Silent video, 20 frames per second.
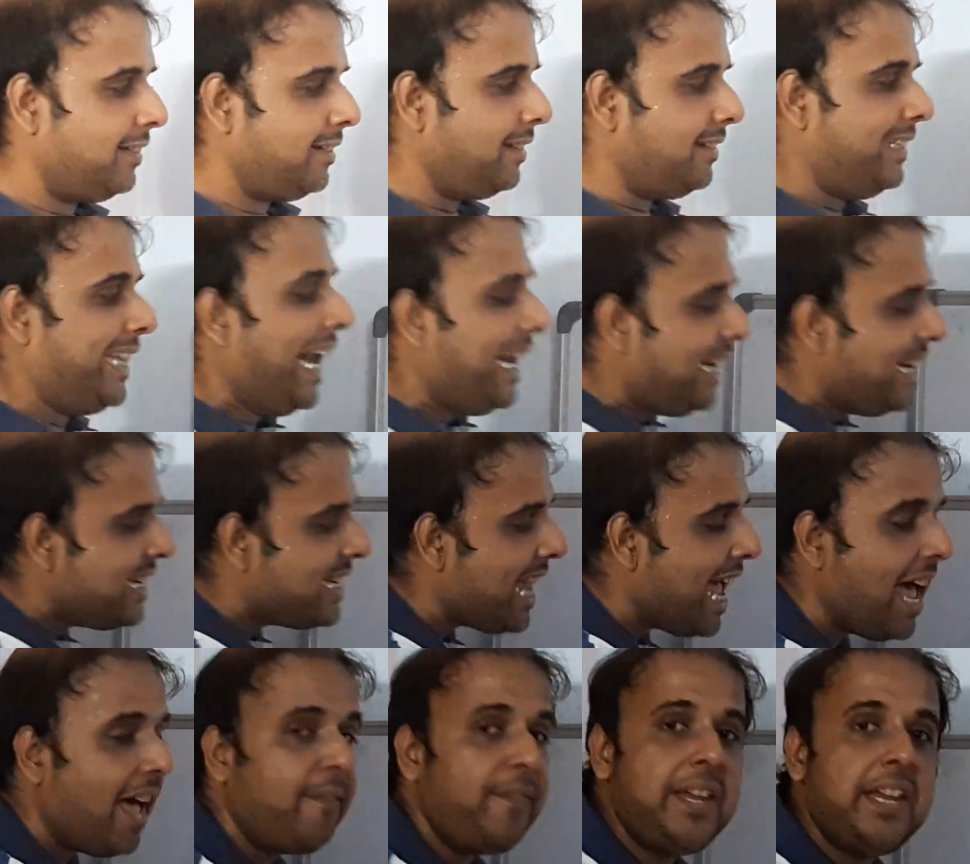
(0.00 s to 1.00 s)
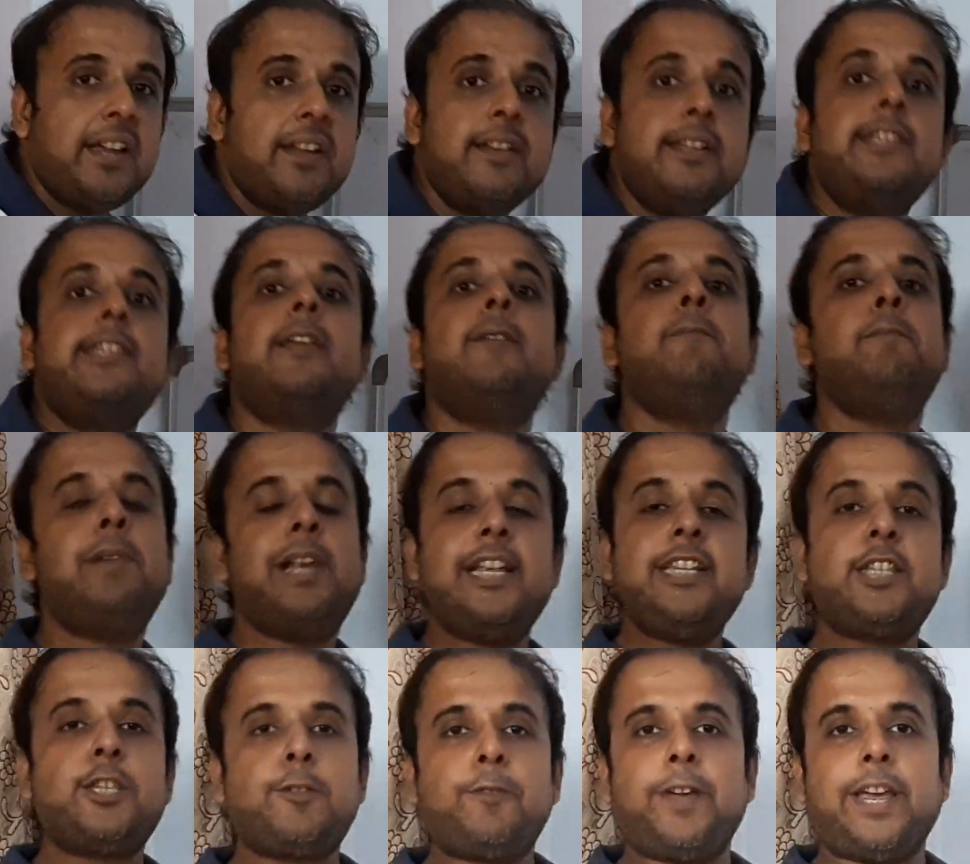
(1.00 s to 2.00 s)
that is having a
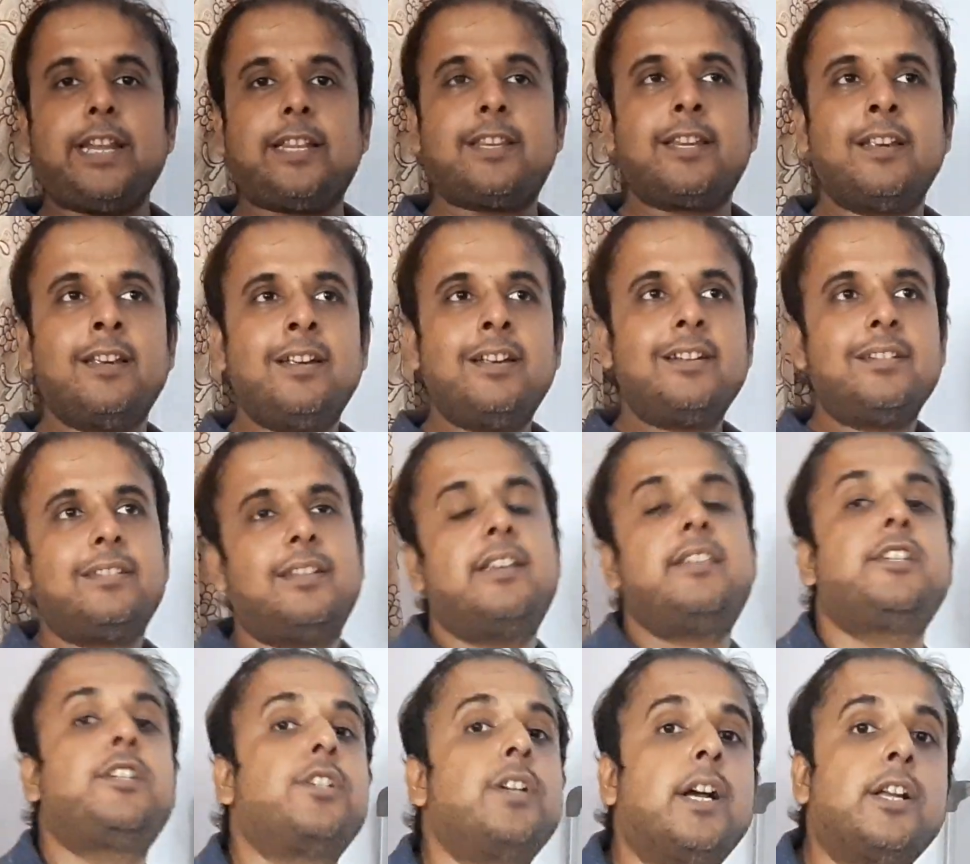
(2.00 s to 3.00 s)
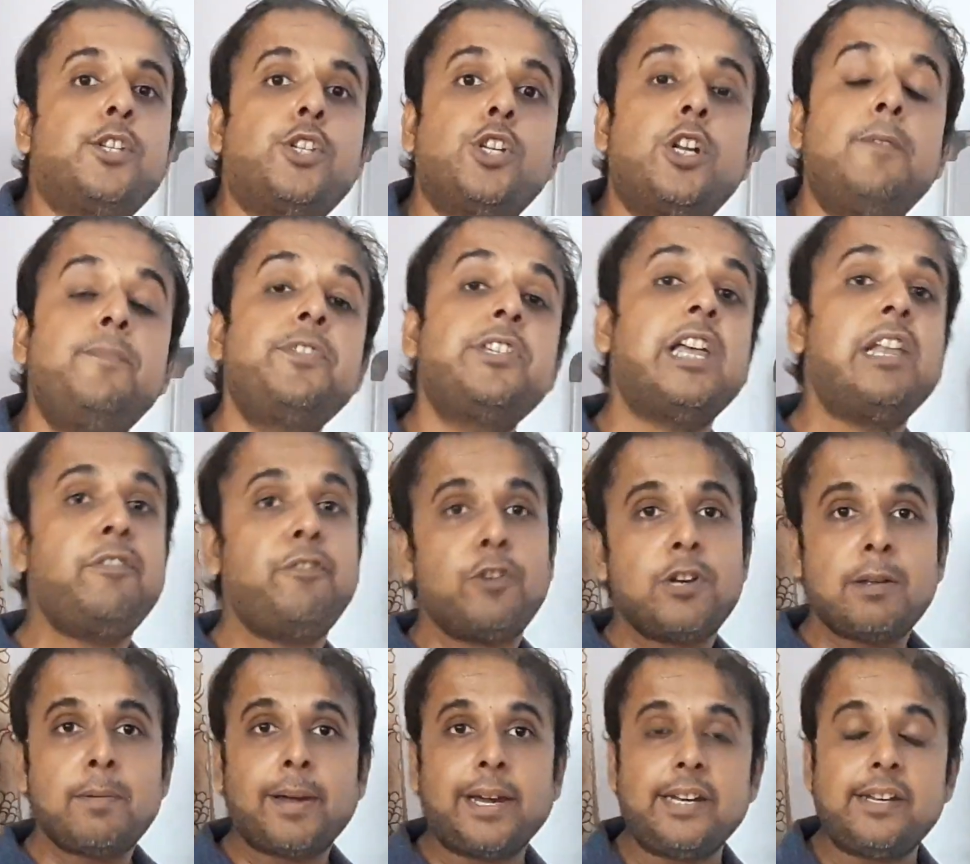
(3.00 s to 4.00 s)
resemblance with the structure of
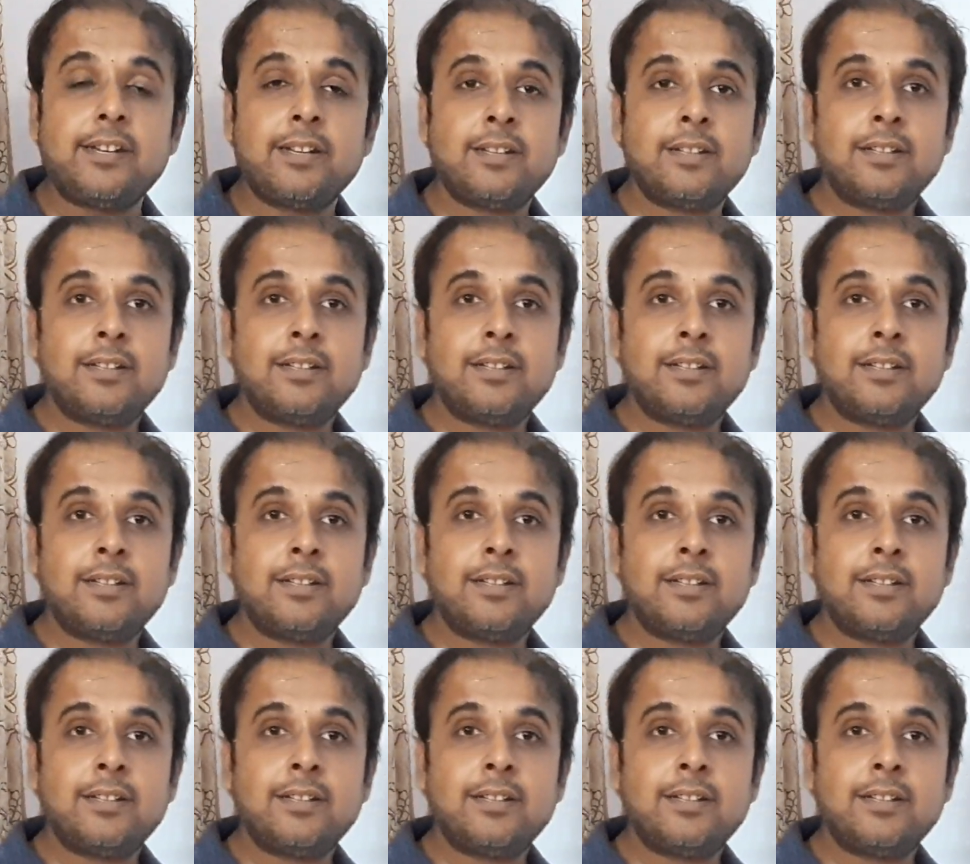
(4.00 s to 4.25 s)
sulfonamide.